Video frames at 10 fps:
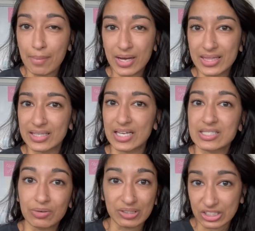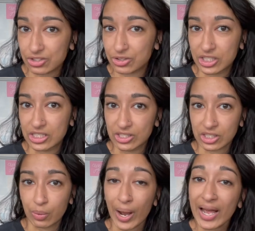I think that's a really
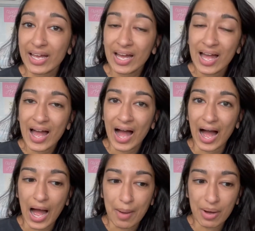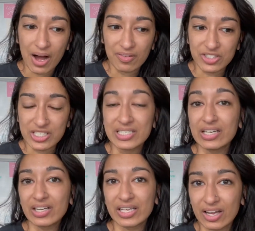strategic way of just
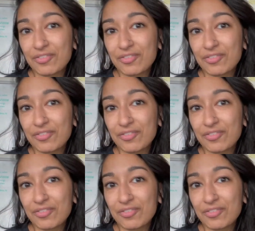dealing